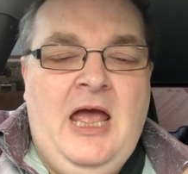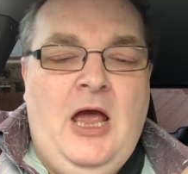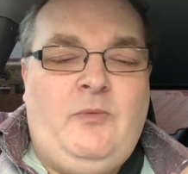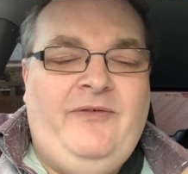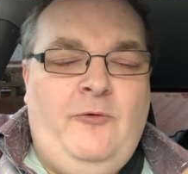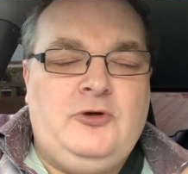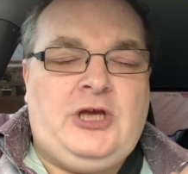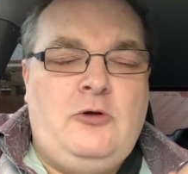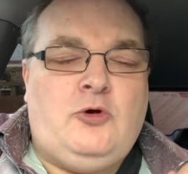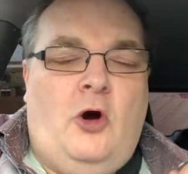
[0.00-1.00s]
We've
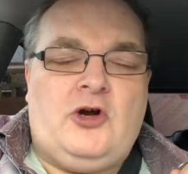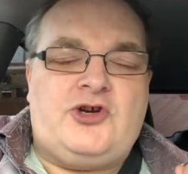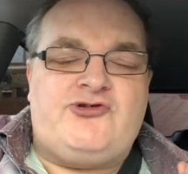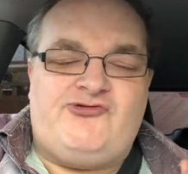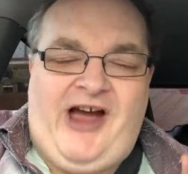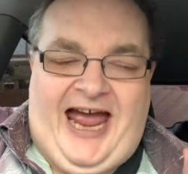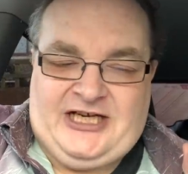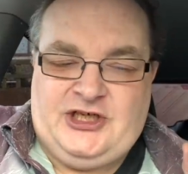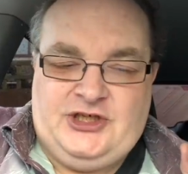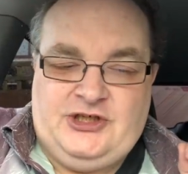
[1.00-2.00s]
also got
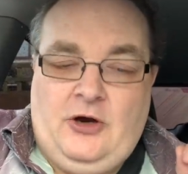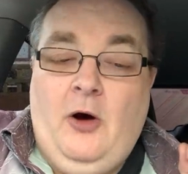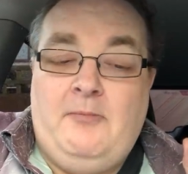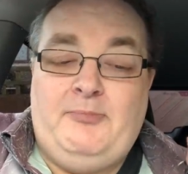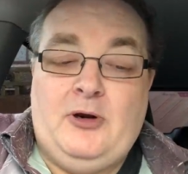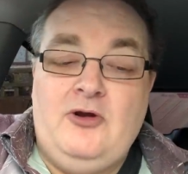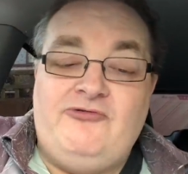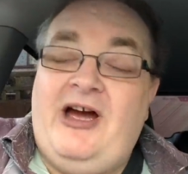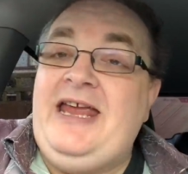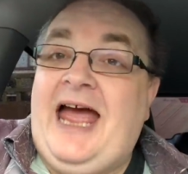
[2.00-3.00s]
Crash on
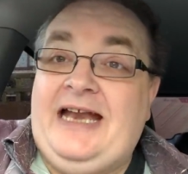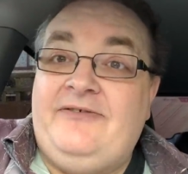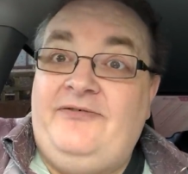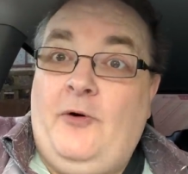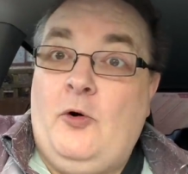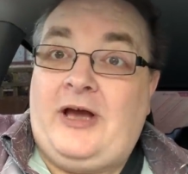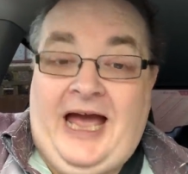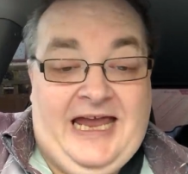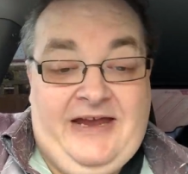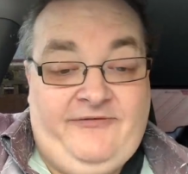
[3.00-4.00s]
Blu-ray and
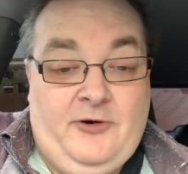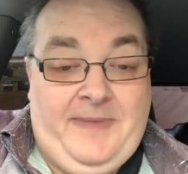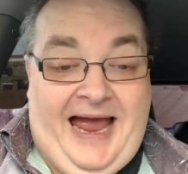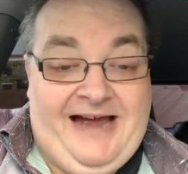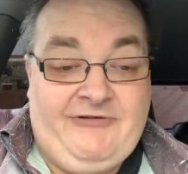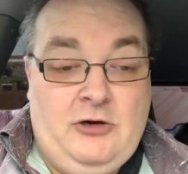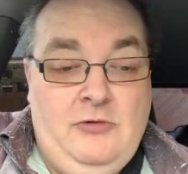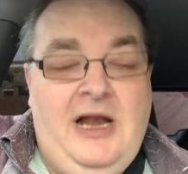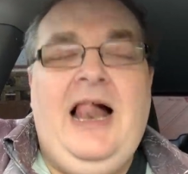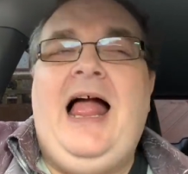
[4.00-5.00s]
4K from Arrow.
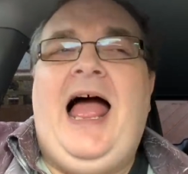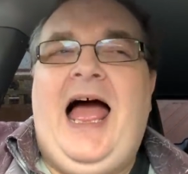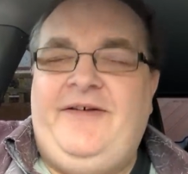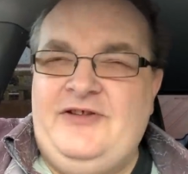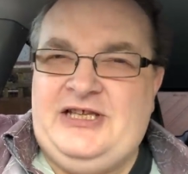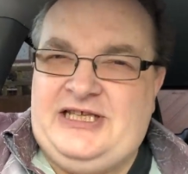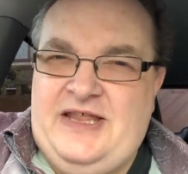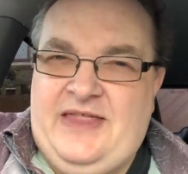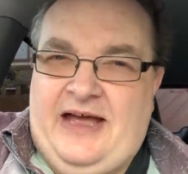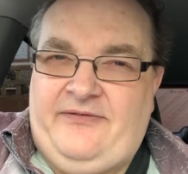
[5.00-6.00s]
Haven't
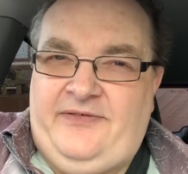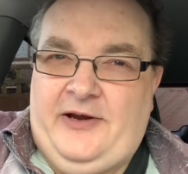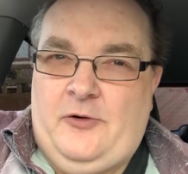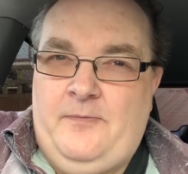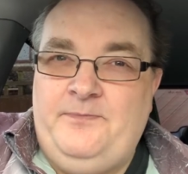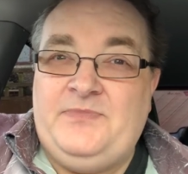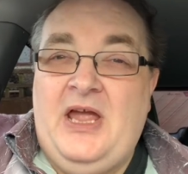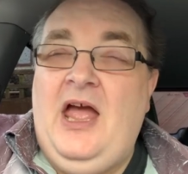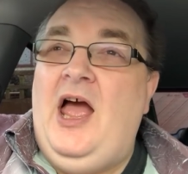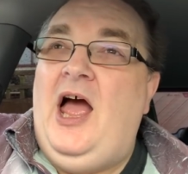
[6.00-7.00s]
seen that film.
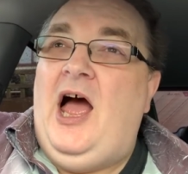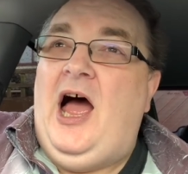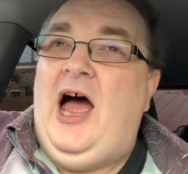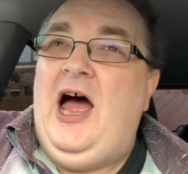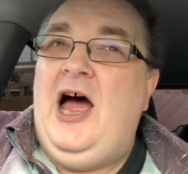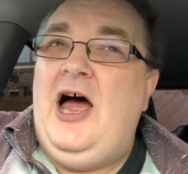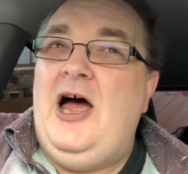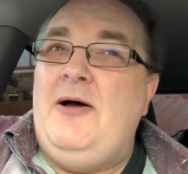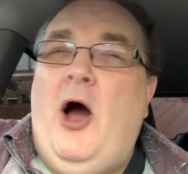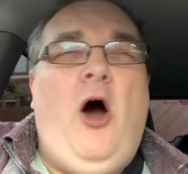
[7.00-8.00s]

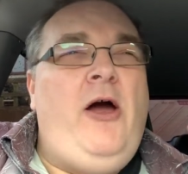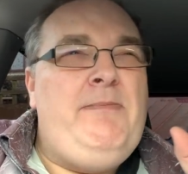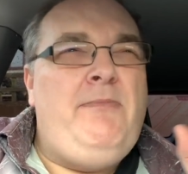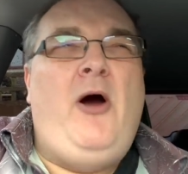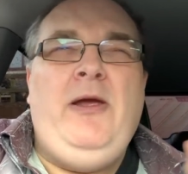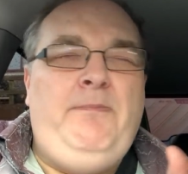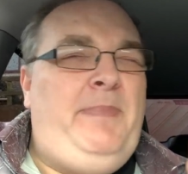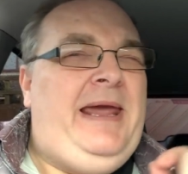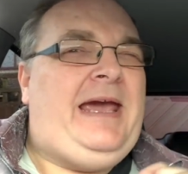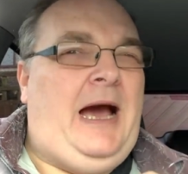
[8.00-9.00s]
I might
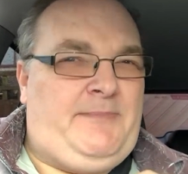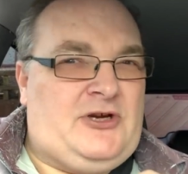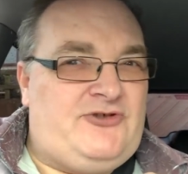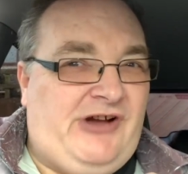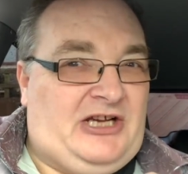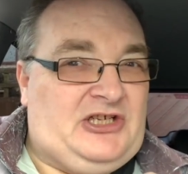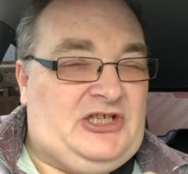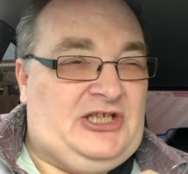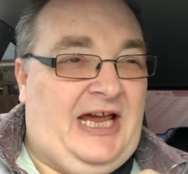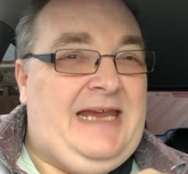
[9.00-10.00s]
pick up Crash
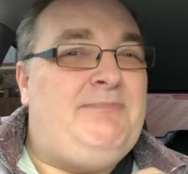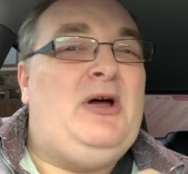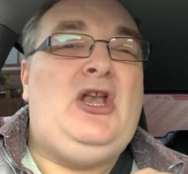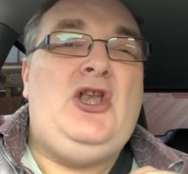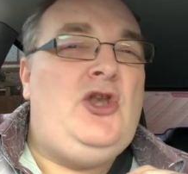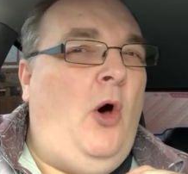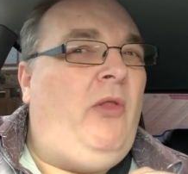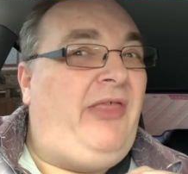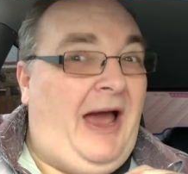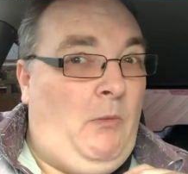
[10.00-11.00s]
today, but
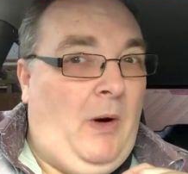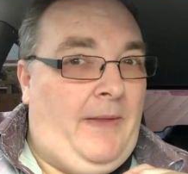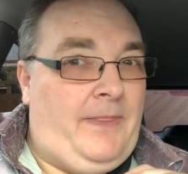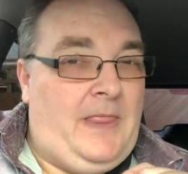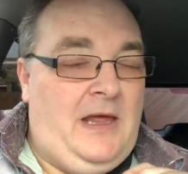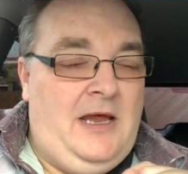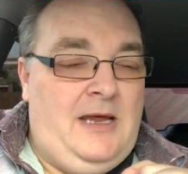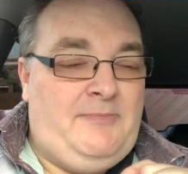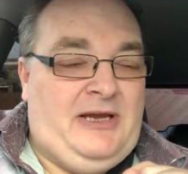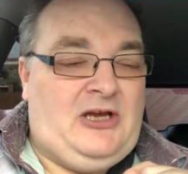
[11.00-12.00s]
not that one,
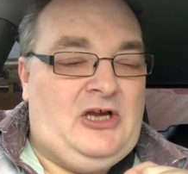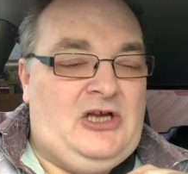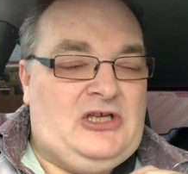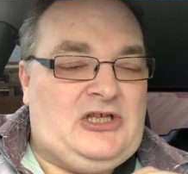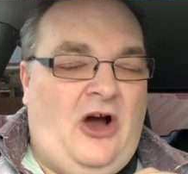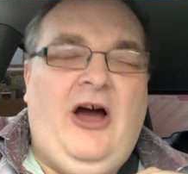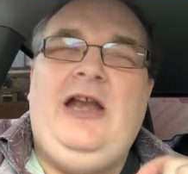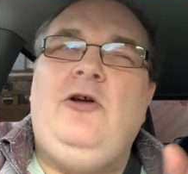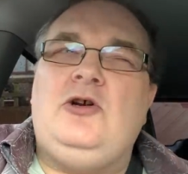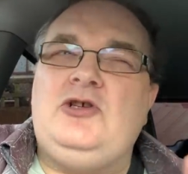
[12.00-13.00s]
because I
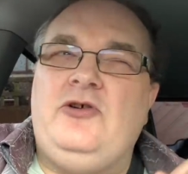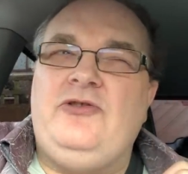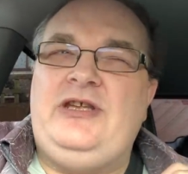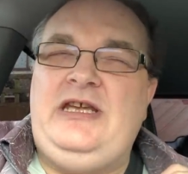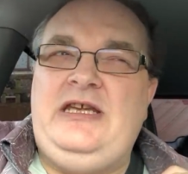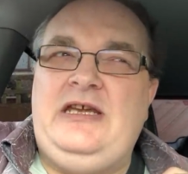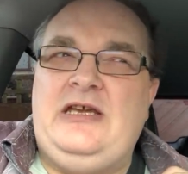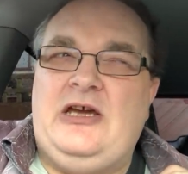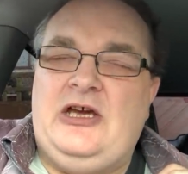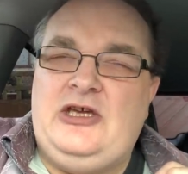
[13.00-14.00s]
looked on the
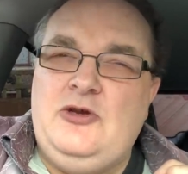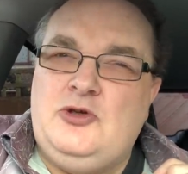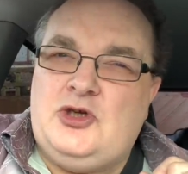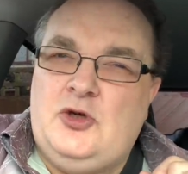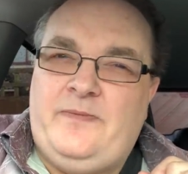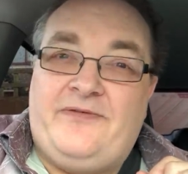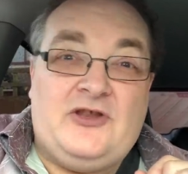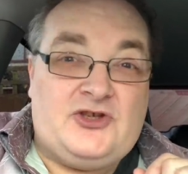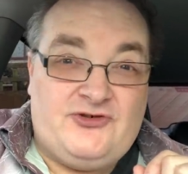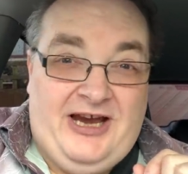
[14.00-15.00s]
YouTube for the
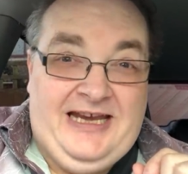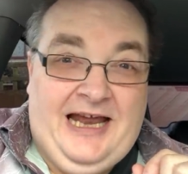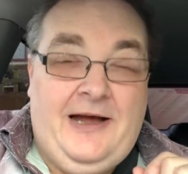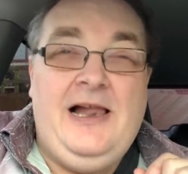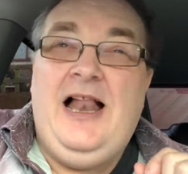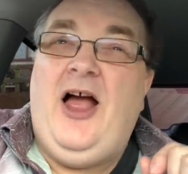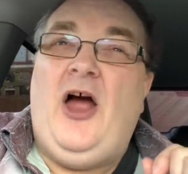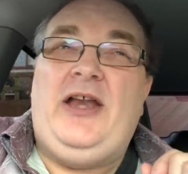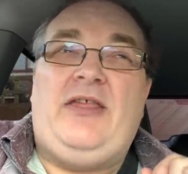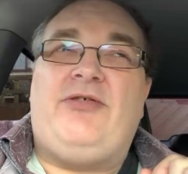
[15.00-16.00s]
trailer
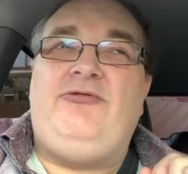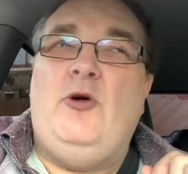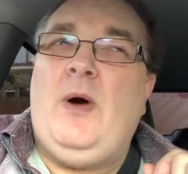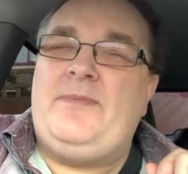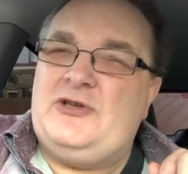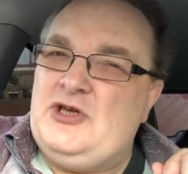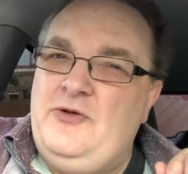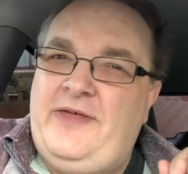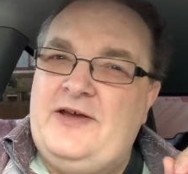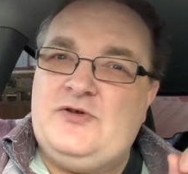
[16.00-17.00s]
and it threw up the
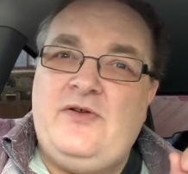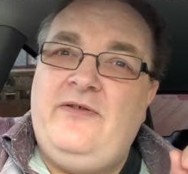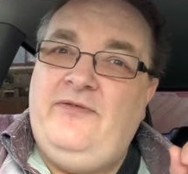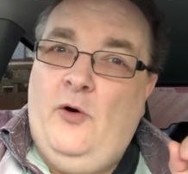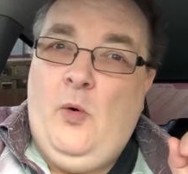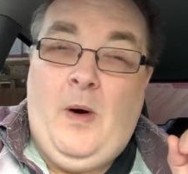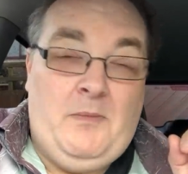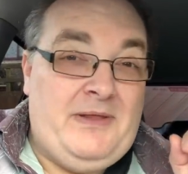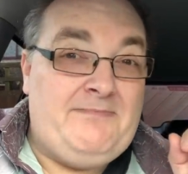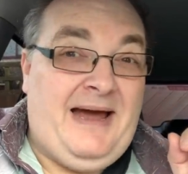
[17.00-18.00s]
2004 one
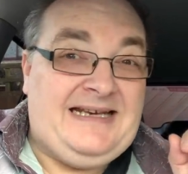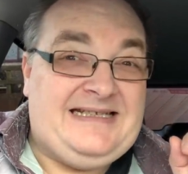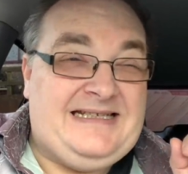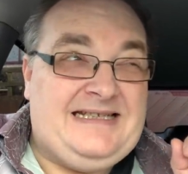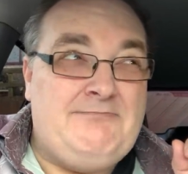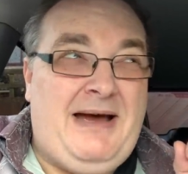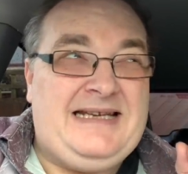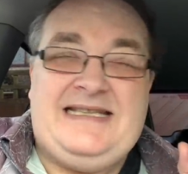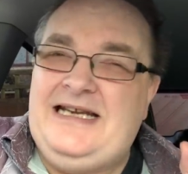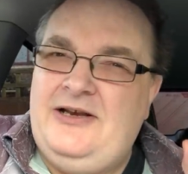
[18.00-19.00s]
with
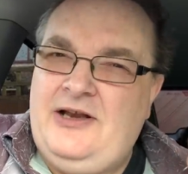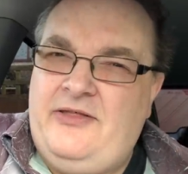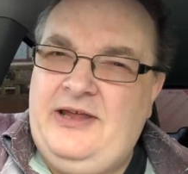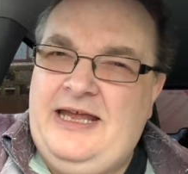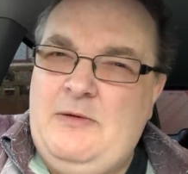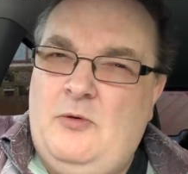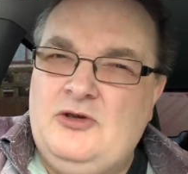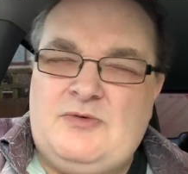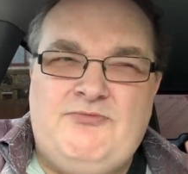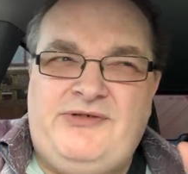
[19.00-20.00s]
Matt Dillon, I think it
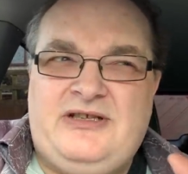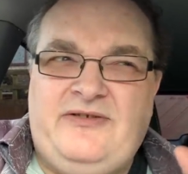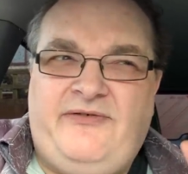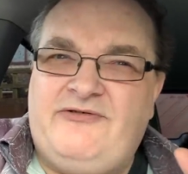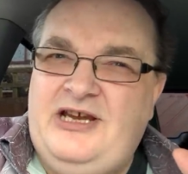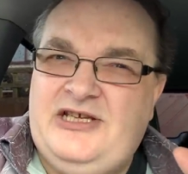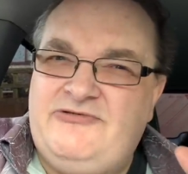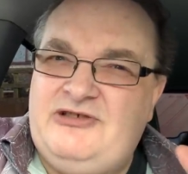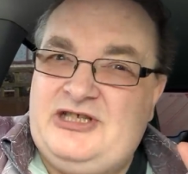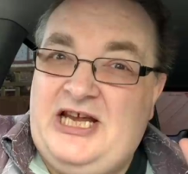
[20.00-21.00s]
was, and Brendan Fraser
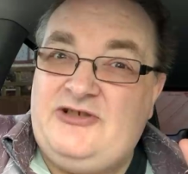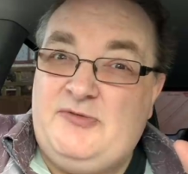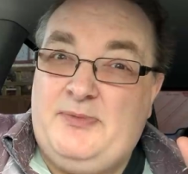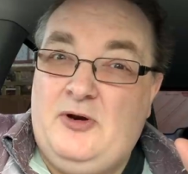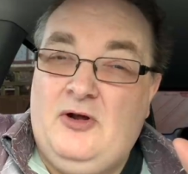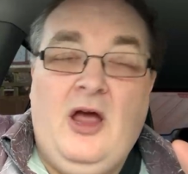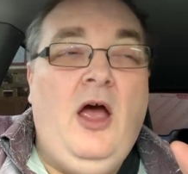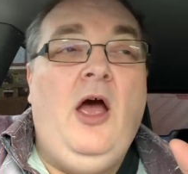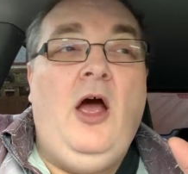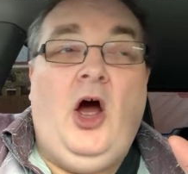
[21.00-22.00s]
and Sandra Bullock.
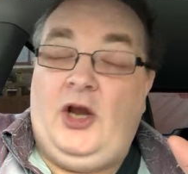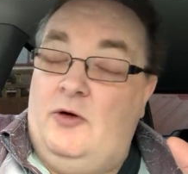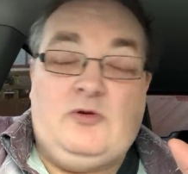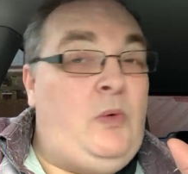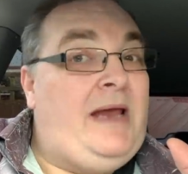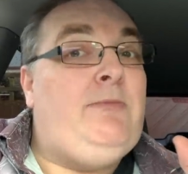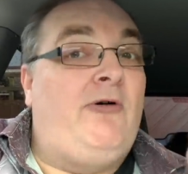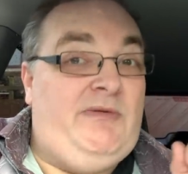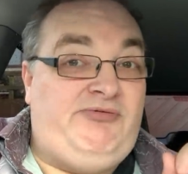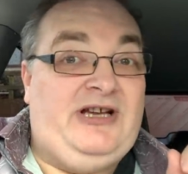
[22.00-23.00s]
And I was way
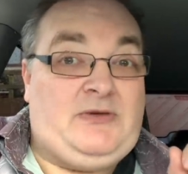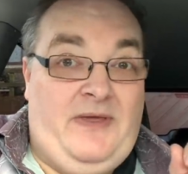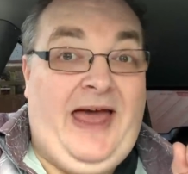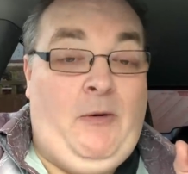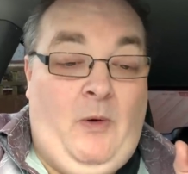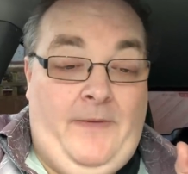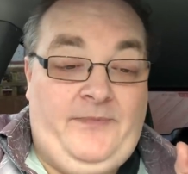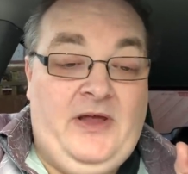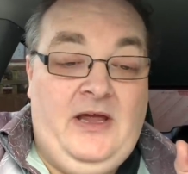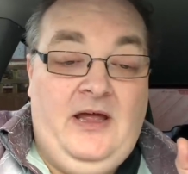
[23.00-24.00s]
more impressed with that
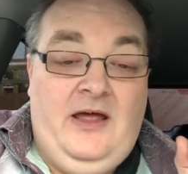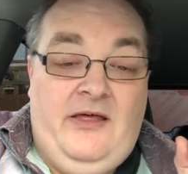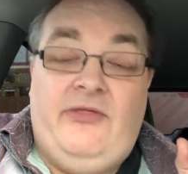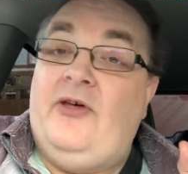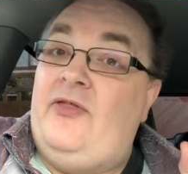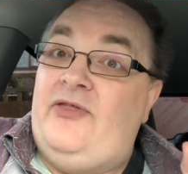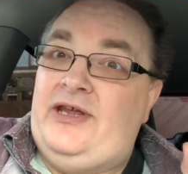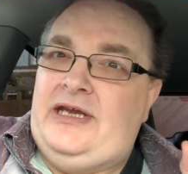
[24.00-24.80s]
one than the